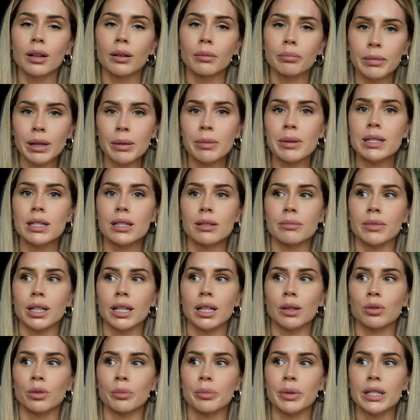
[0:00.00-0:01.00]
Maybe
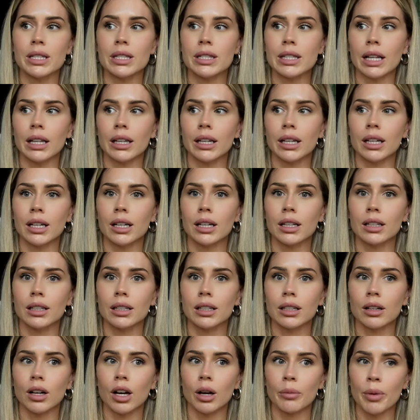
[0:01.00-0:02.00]
somebody will be selling
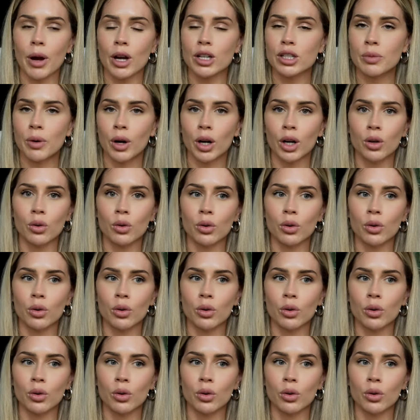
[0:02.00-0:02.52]
on Poshmark